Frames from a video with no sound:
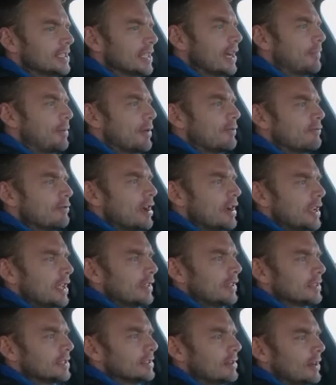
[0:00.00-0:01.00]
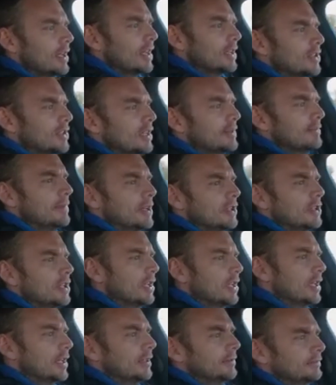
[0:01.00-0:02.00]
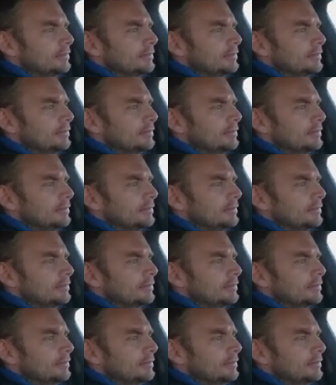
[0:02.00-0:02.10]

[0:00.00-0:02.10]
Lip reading: up and running, there's not actually much in it.